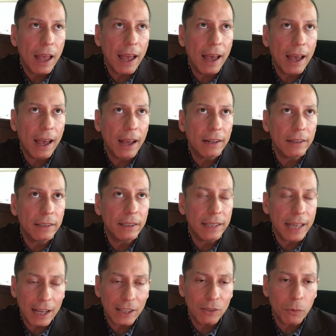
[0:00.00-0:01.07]
And
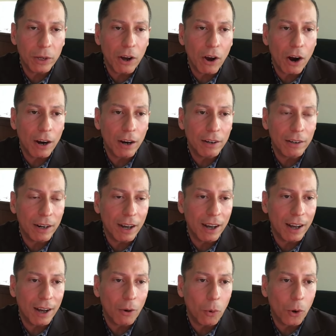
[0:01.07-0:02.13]
yes, we are
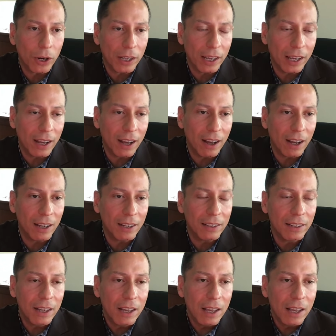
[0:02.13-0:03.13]
uh, working on